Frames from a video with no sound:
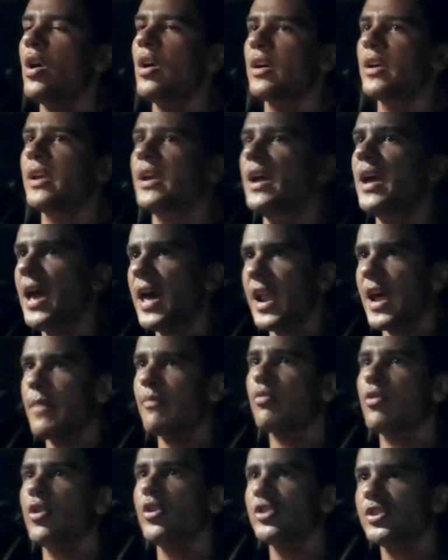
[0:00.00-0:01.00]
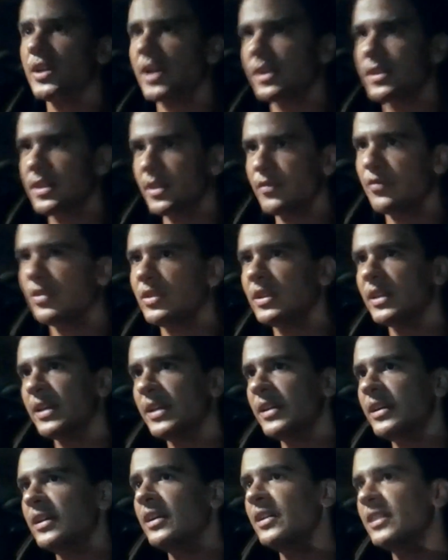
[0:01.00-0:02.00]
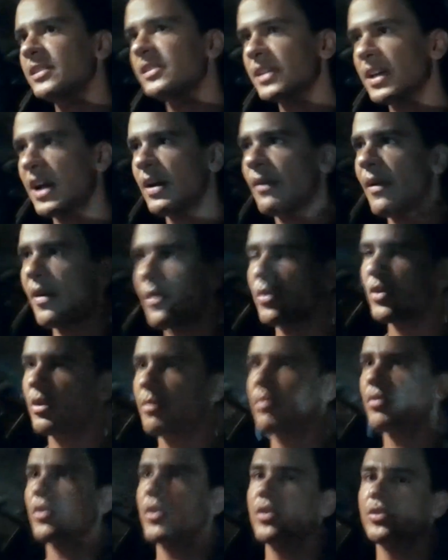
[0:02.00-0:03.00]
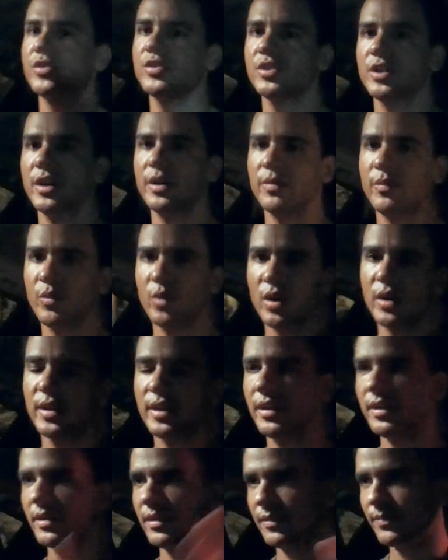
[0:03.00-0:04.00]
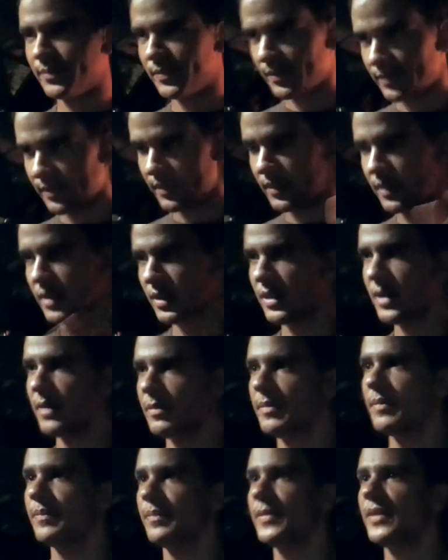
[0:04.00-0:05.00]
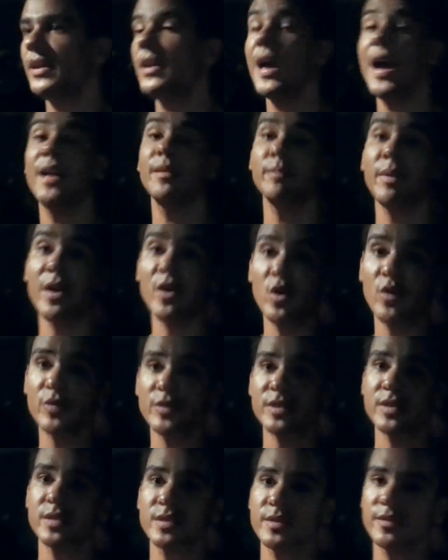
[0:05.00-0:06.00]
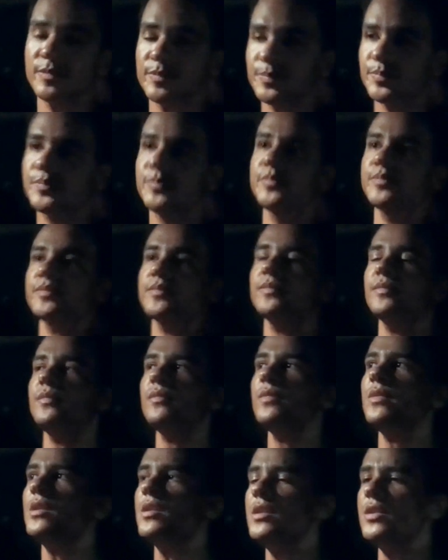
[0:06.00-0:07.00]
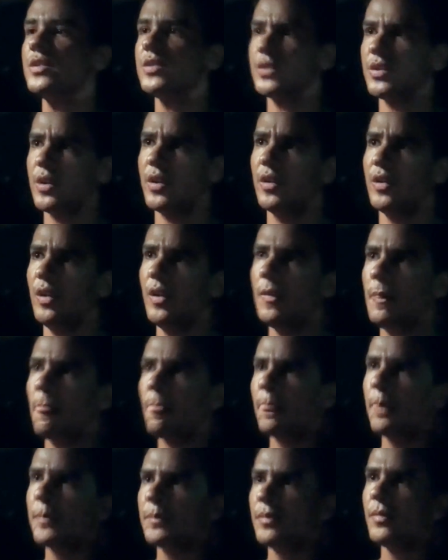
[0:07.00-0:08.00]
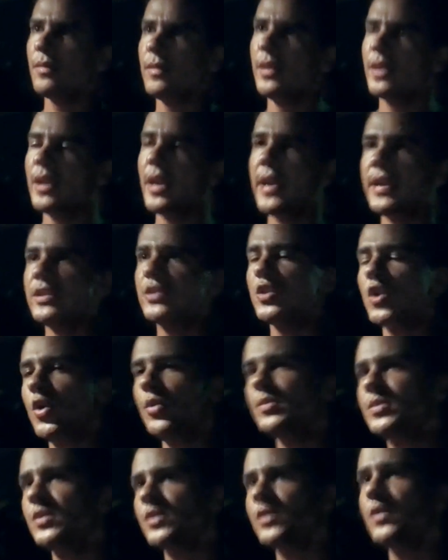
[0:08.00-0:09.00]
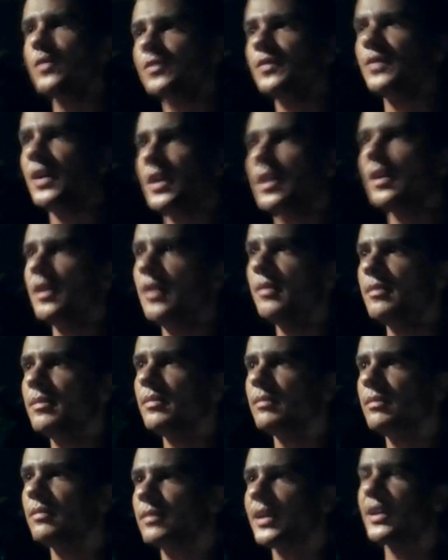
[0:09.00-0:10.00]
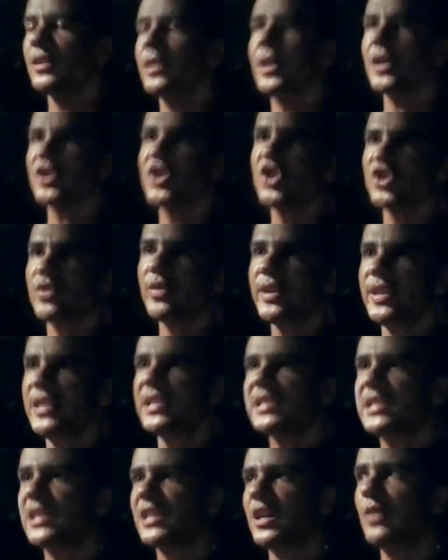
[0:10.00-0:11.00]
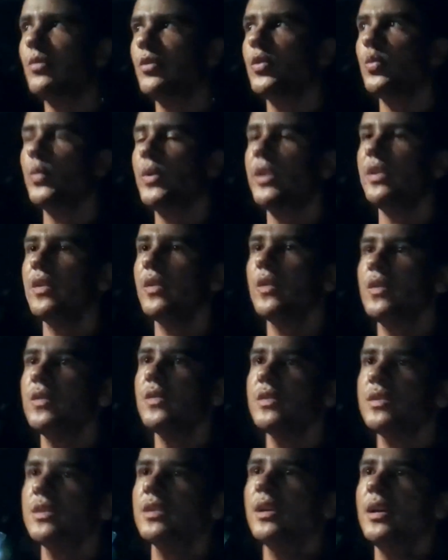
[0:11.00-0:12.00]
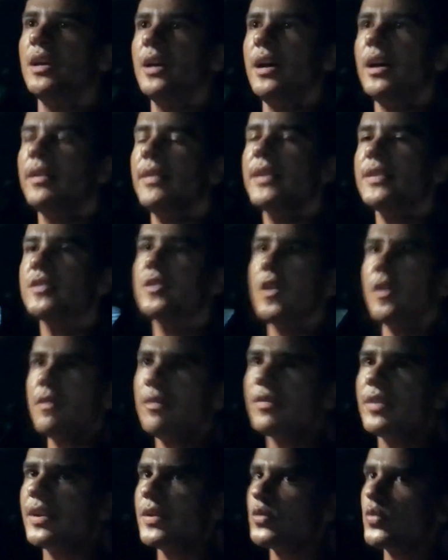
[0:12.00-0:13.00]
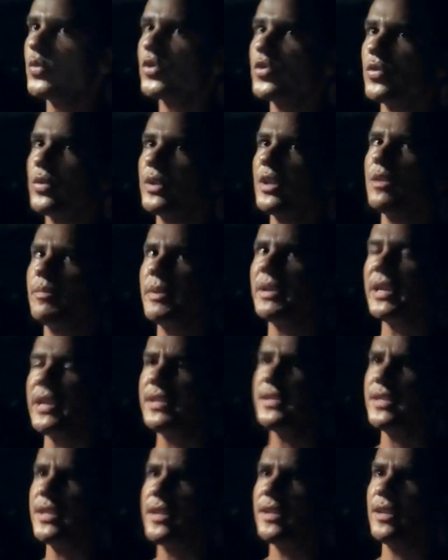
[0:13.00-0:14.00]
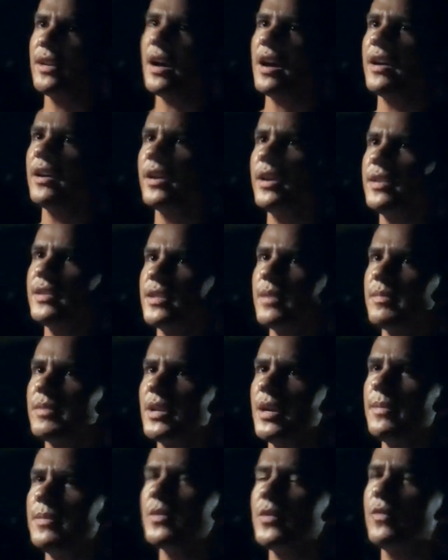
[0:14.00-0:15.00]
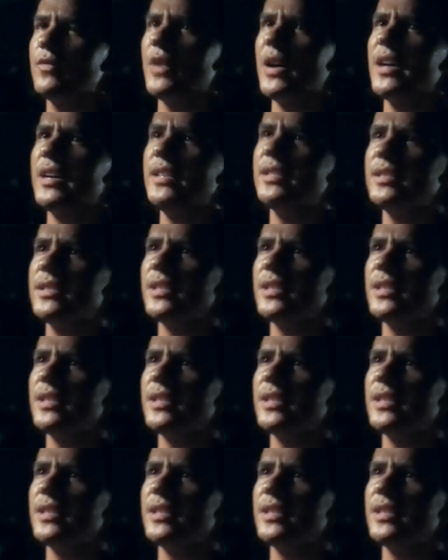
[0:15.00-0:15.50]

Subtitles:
and I approach that differently to how I would approach working at my office. So in terms of like luxuries that come with Windows, there's certain things which are a little bit easier. I sometimes find